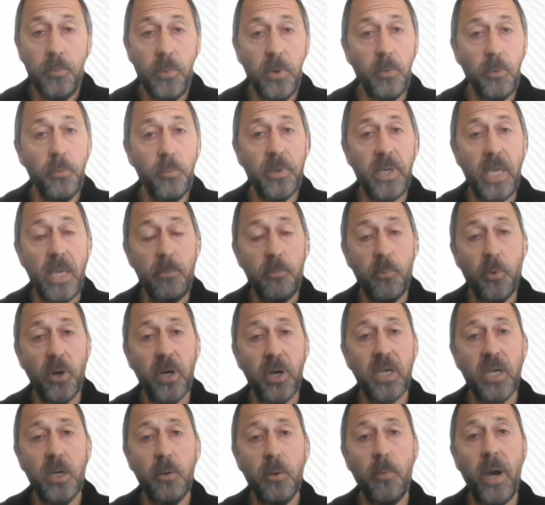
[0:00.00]
We'll keep
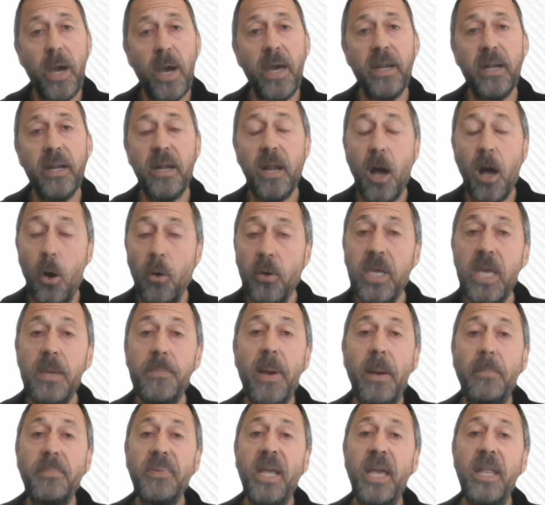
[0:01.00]
working away at it. I'll
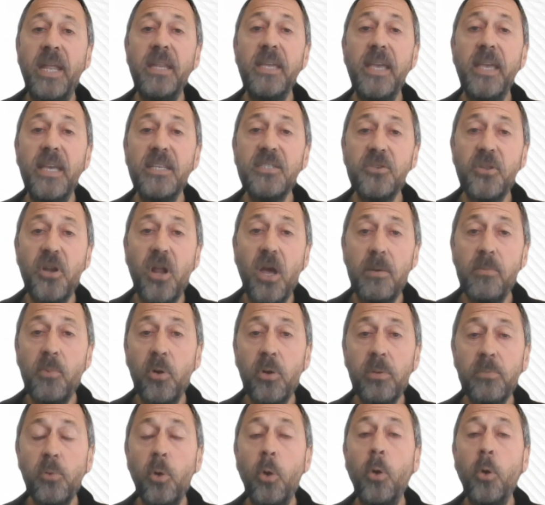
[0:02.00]
keep updating as I know
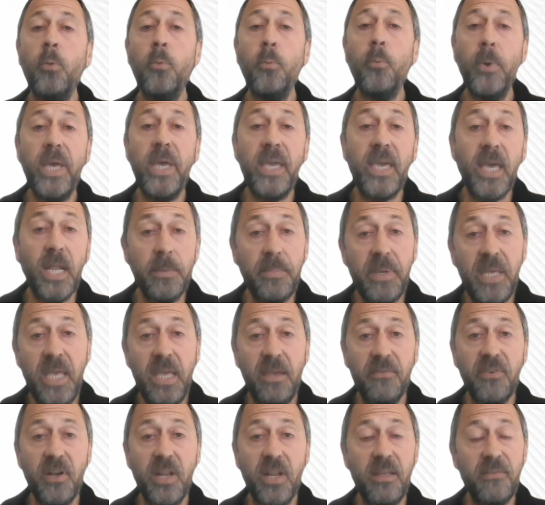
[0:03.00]
more and more. We're going to be
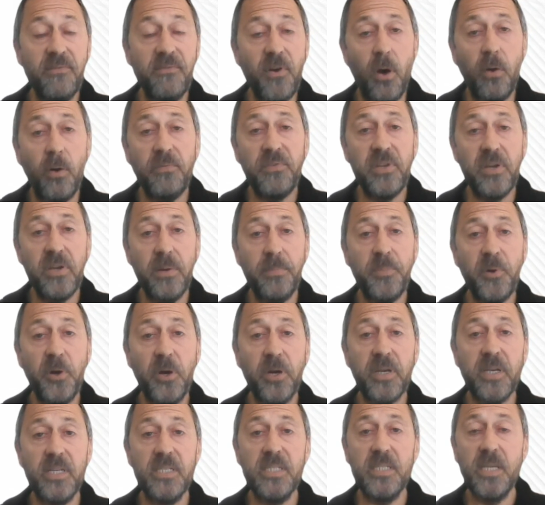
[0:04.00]
heavily involved here at
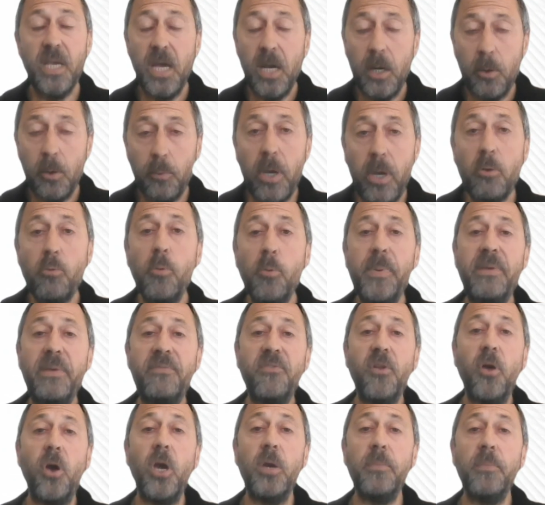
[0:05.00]
Perkinz. We will be
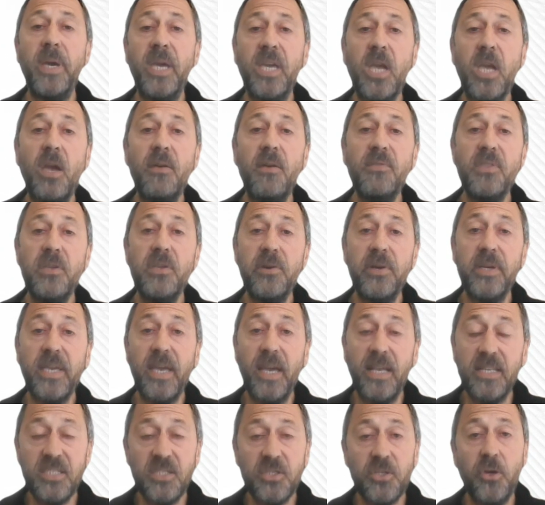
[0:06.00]
flying back over there
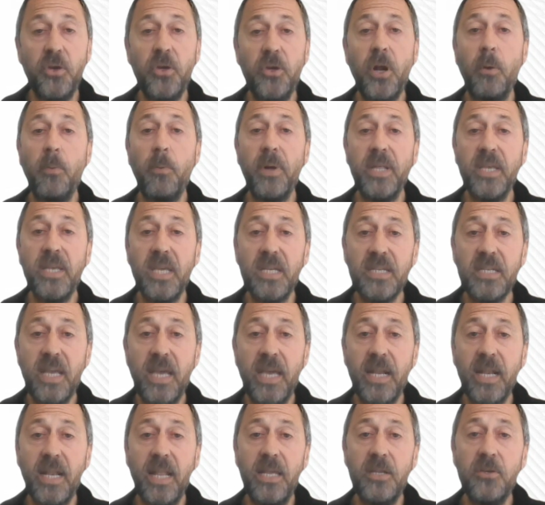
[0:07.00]
again soon. I want to get
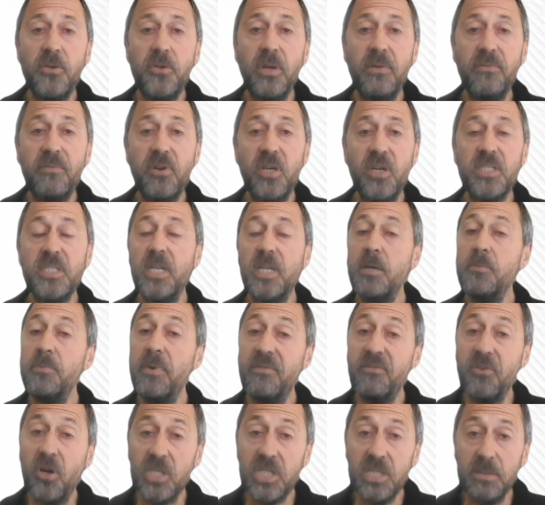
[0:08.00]
to Adelaide University.
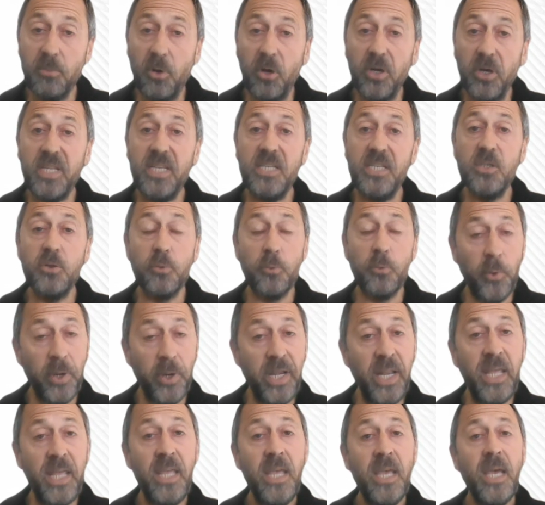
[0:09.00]
We've got some ideas
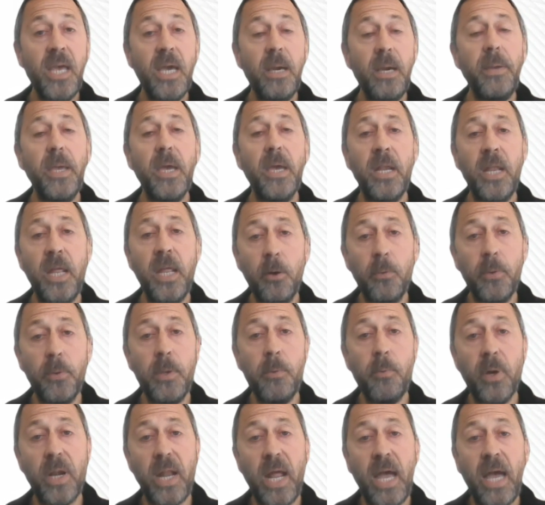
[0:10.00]
already about how
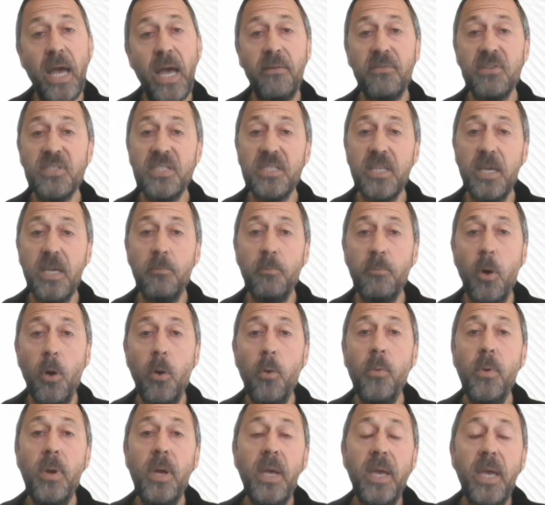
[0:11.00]
we want to harvest that
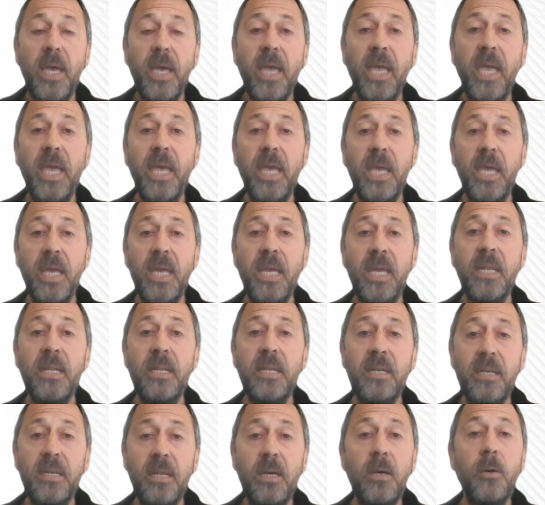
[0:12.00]
wool.
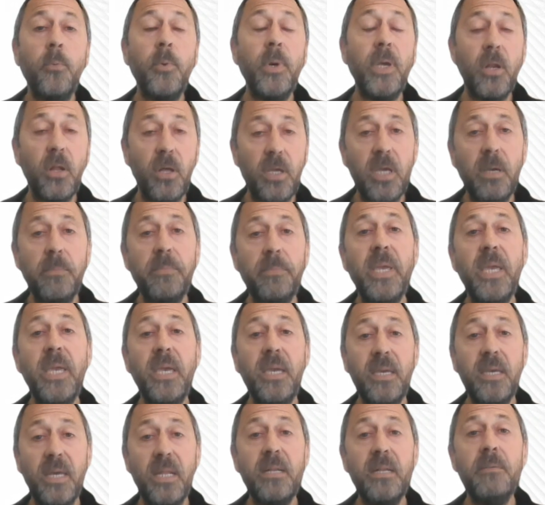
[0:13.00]
And we're looking at
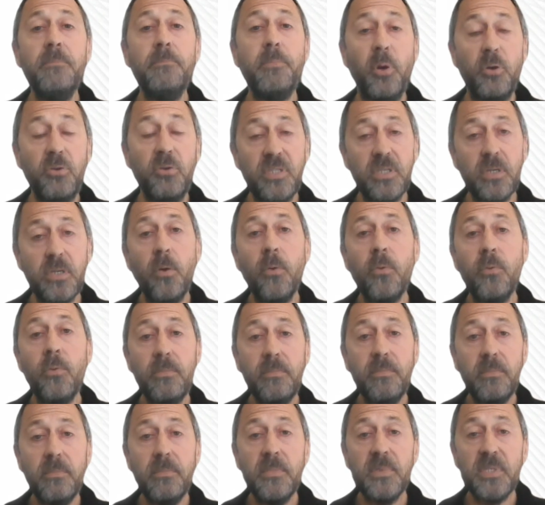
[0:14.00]
being in boots and all.
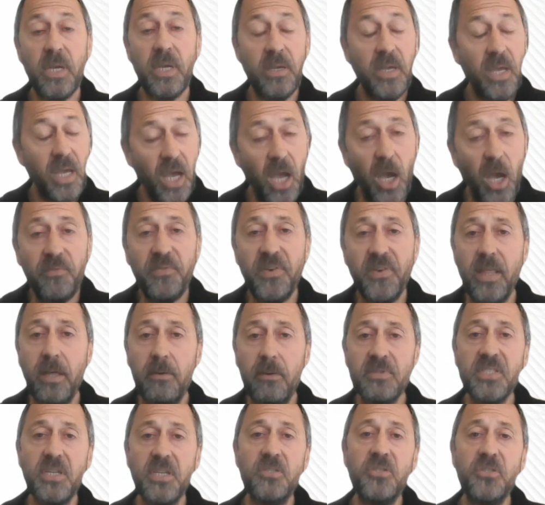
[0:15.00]
So hopefully
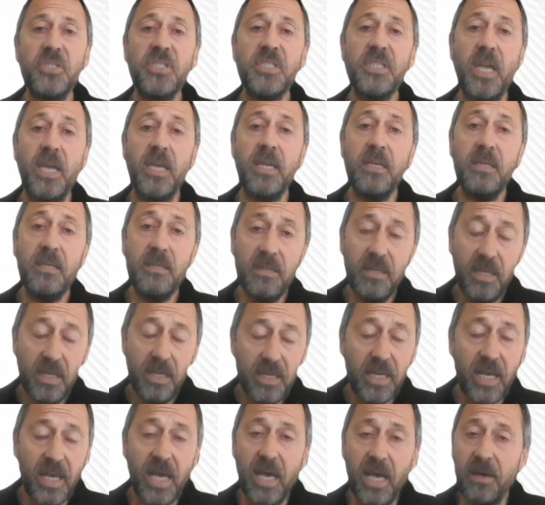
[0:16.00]
that was interesting.
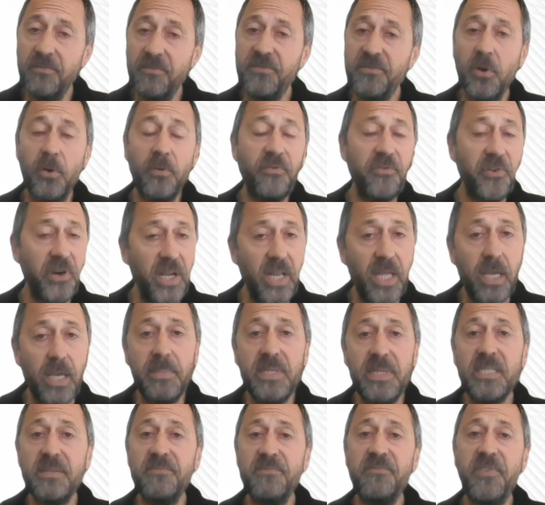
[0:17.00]
Feel free to give
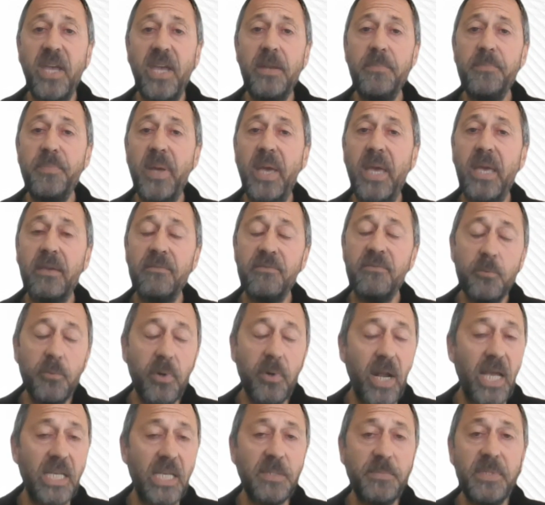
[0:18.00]
me some feedback. If you
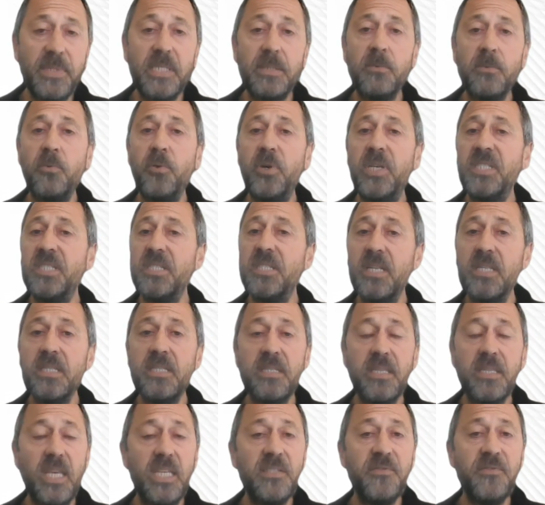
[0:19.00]
want to ask me some
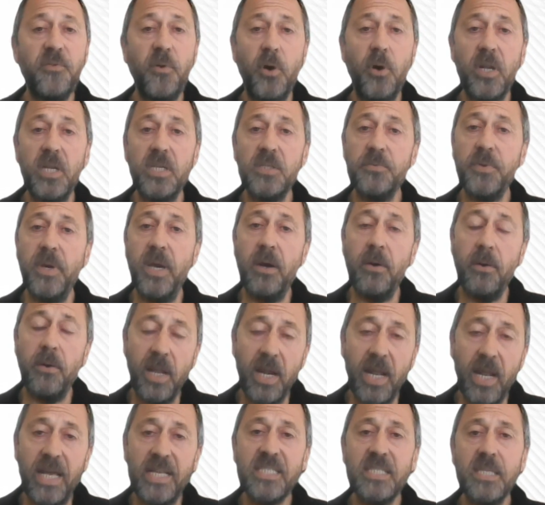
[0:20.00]
questions, that's fine as well.
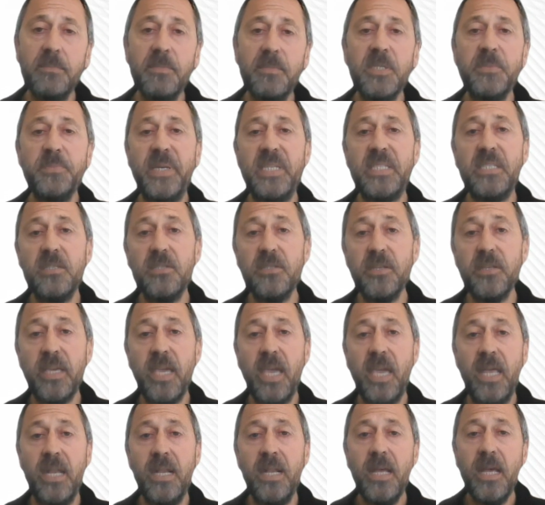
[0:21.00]
I'll answer them as best as I
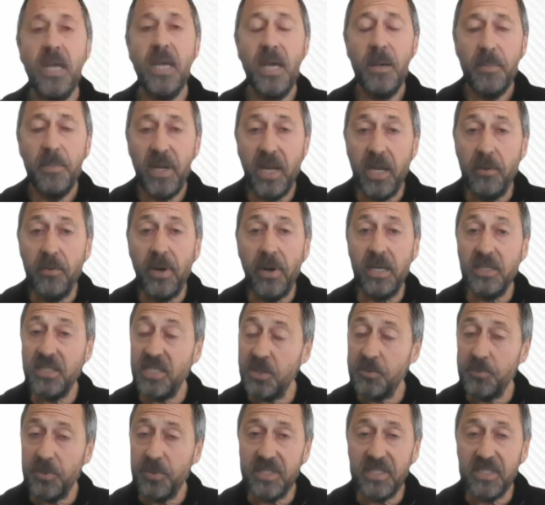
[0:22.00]
can. But anyway, I
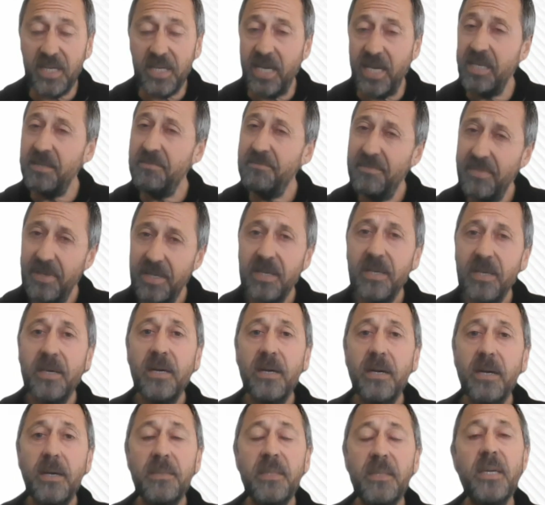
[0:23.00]
just want to say, I
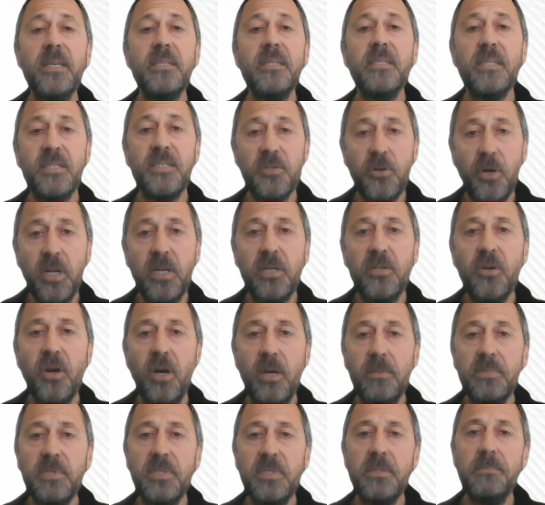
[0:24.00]
think it's exciting
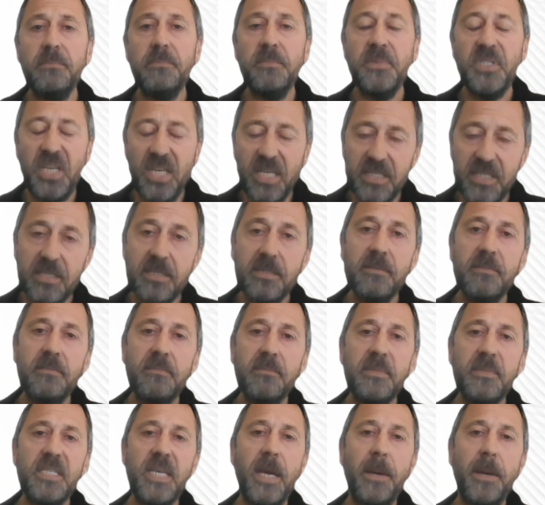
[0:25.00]
times. Cheers.
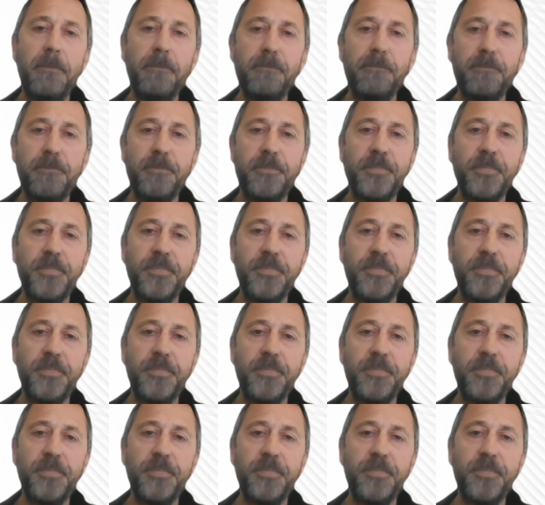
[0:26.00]
See ya.